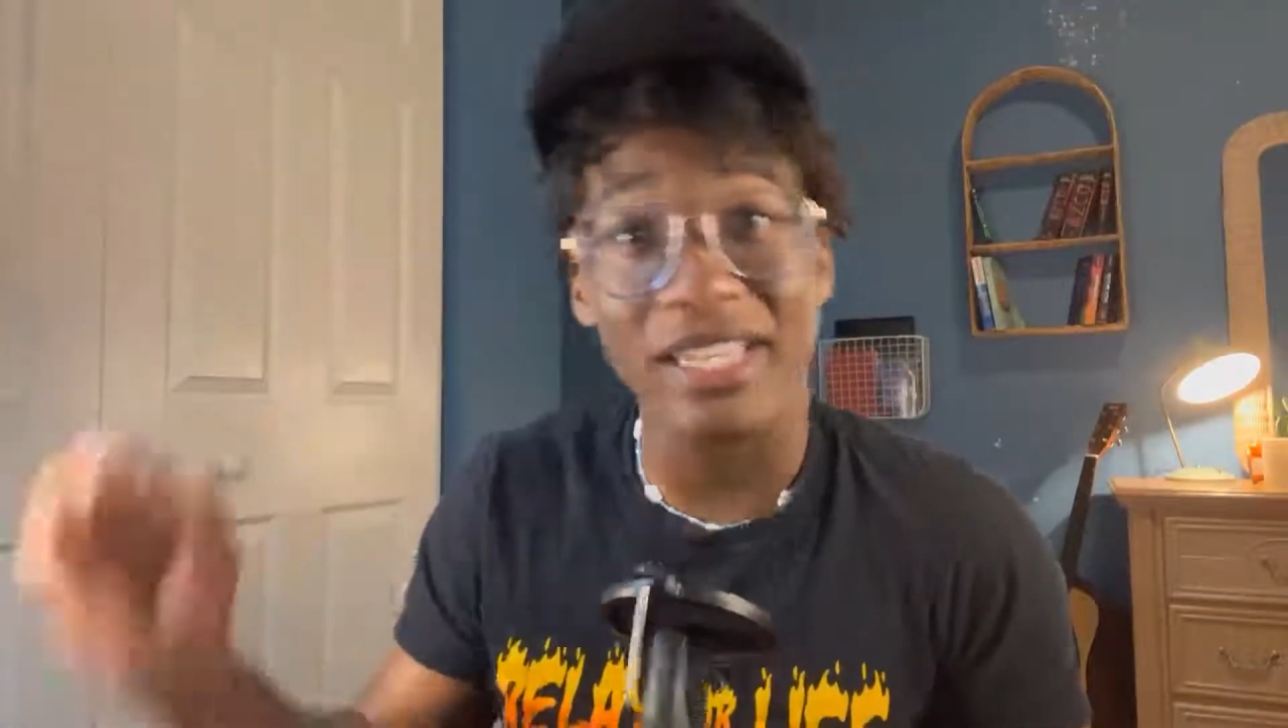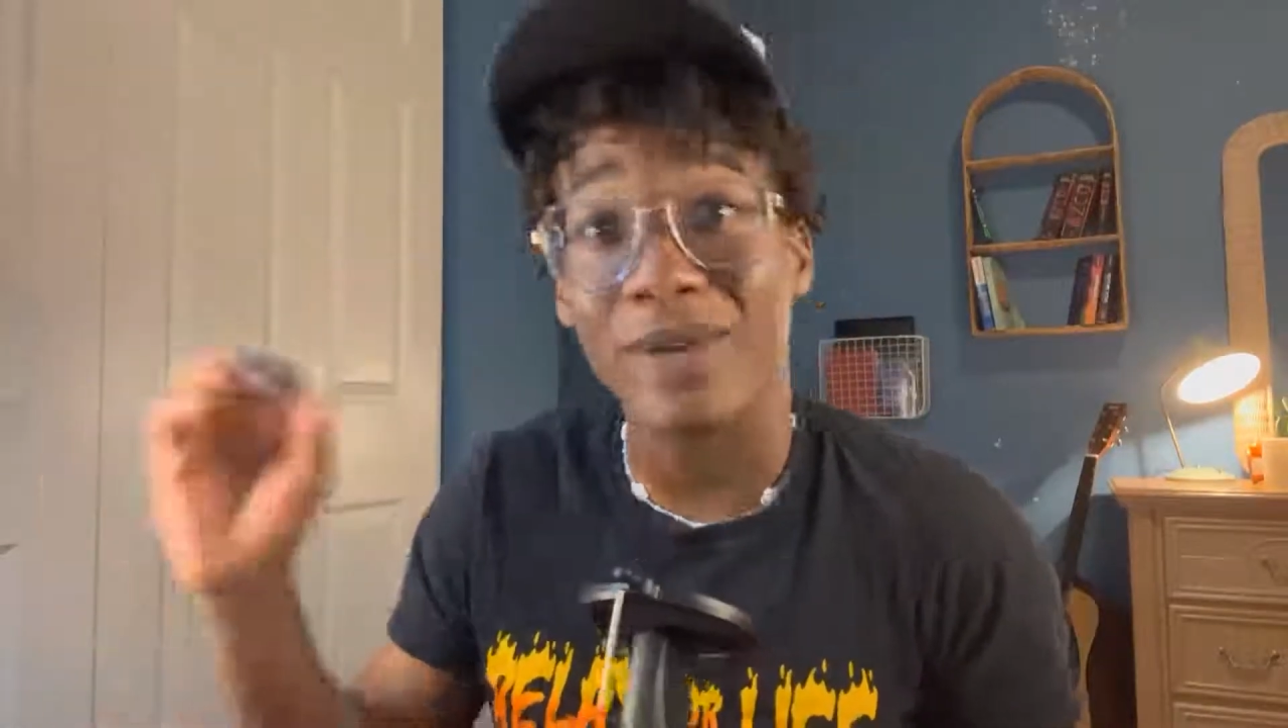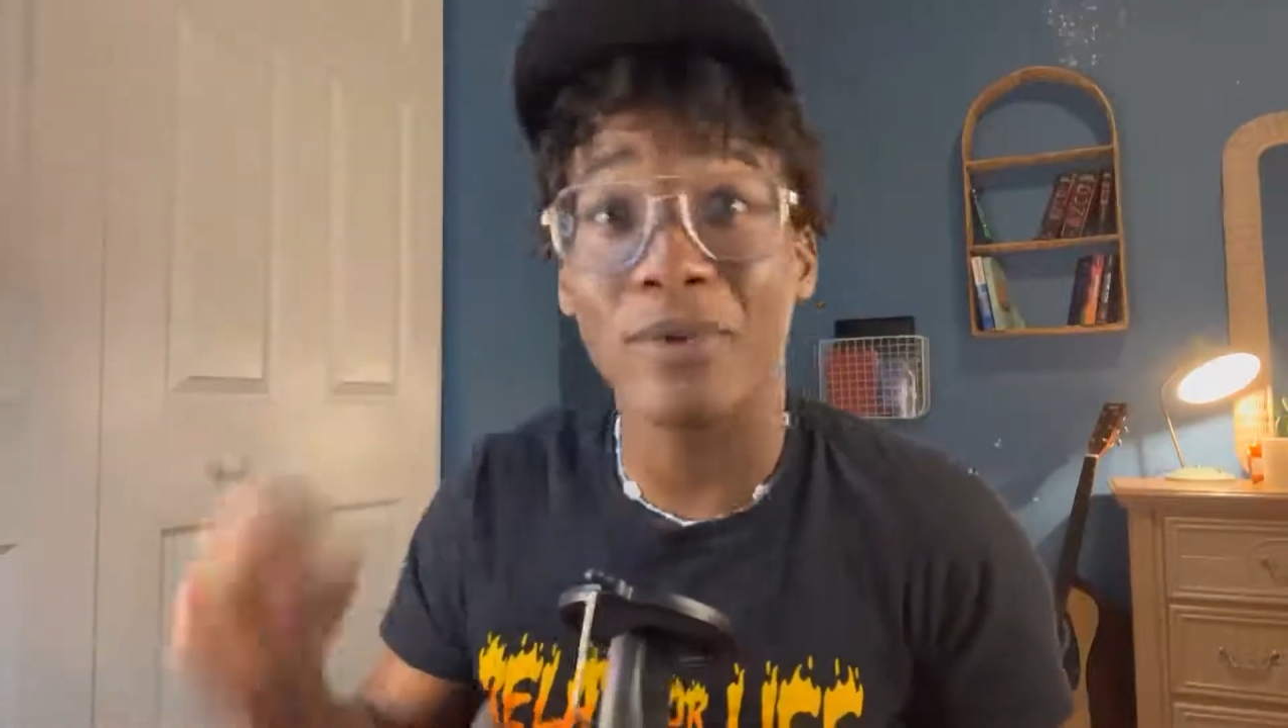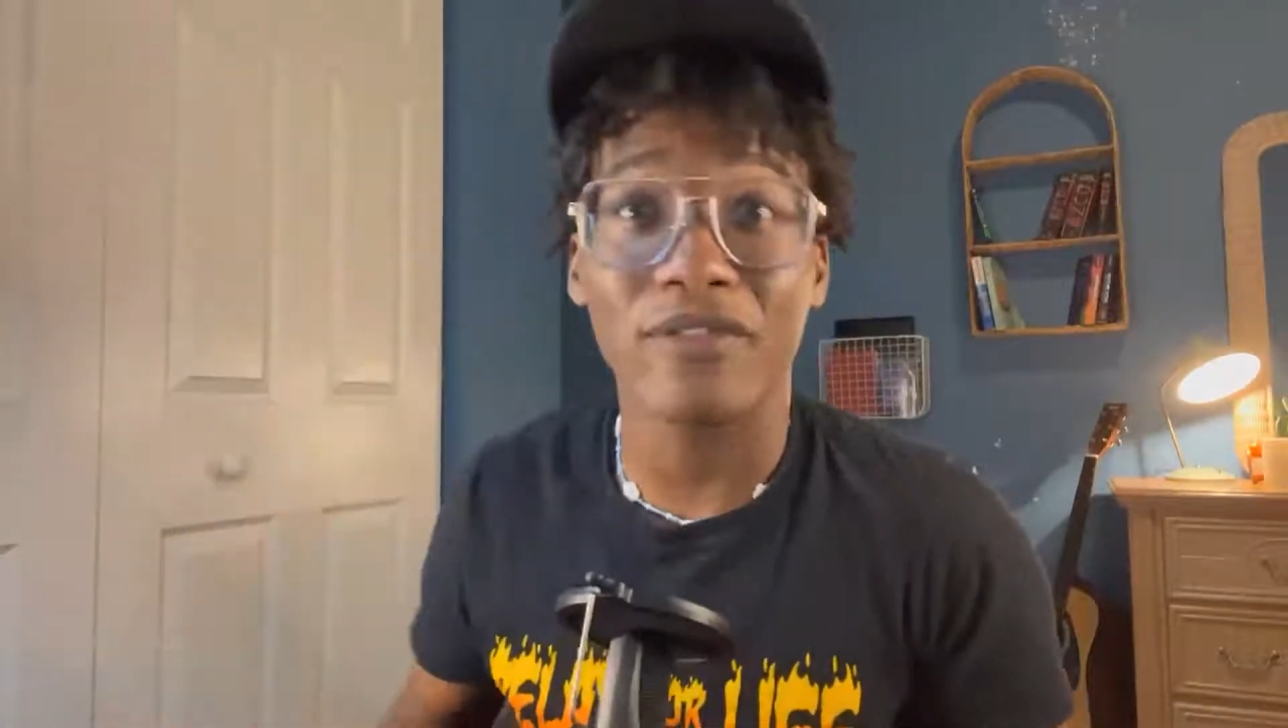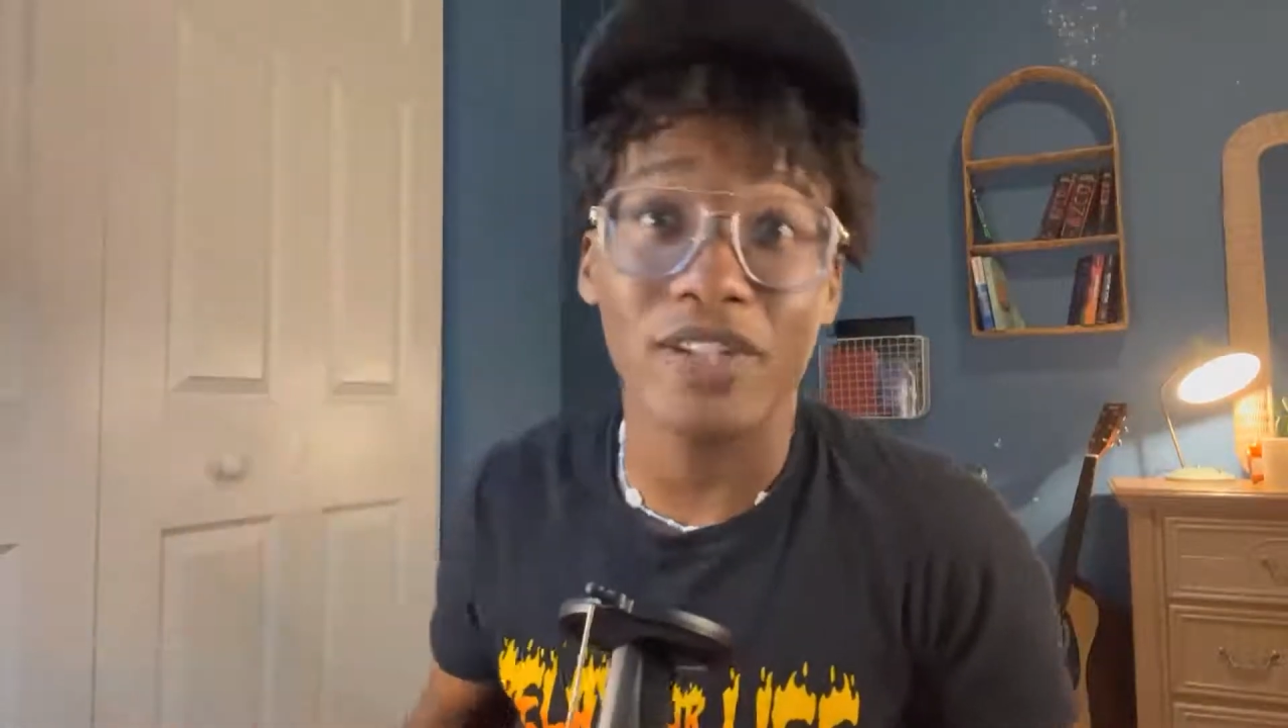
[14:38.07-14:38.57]
and
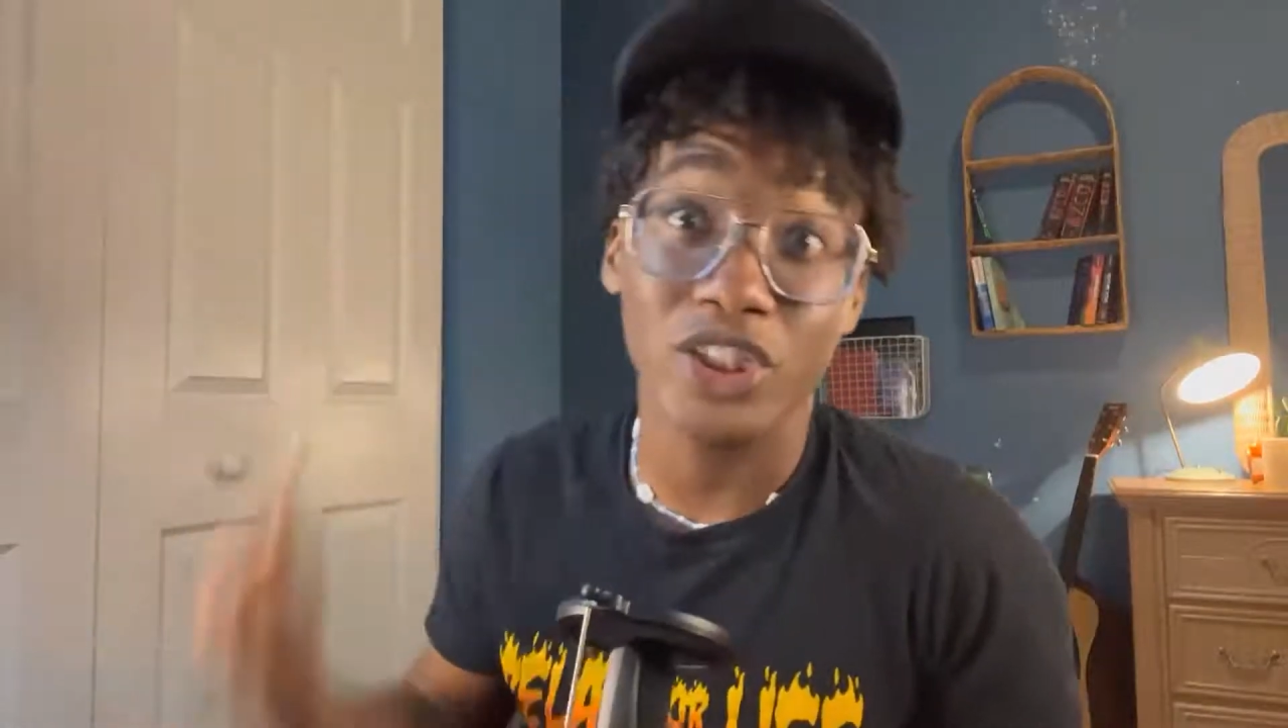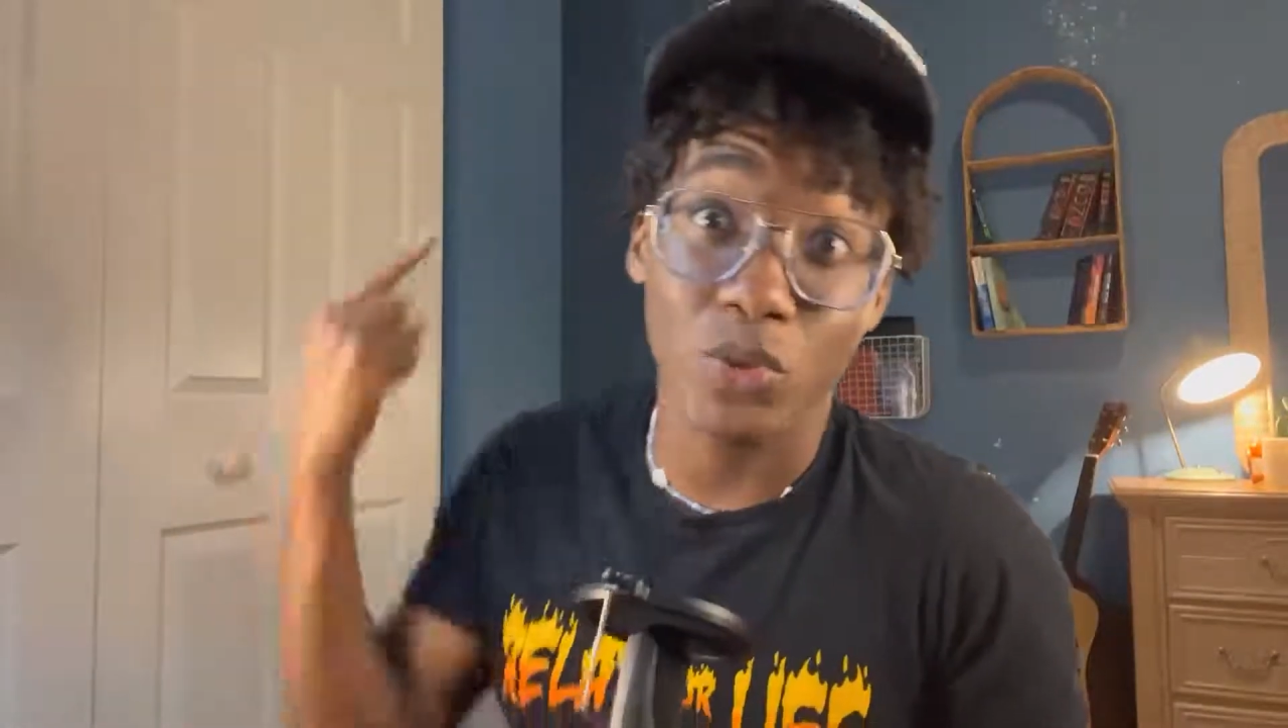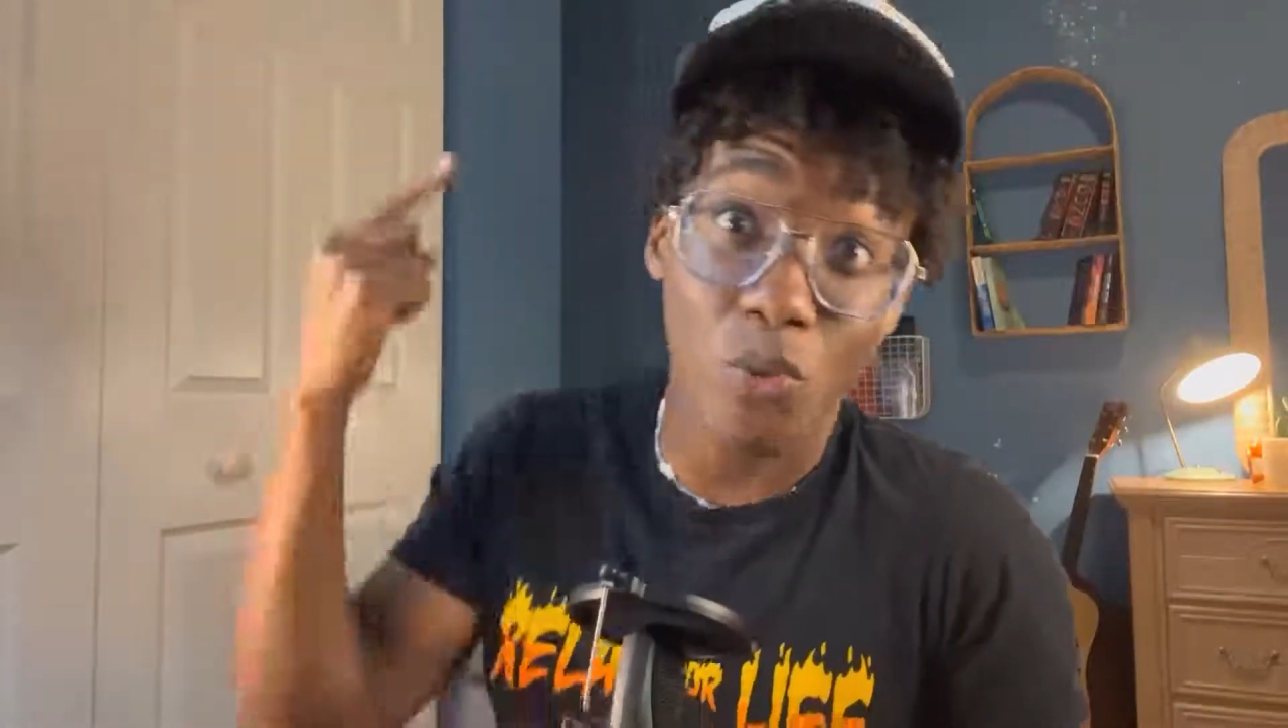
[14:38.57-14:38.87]
then we flush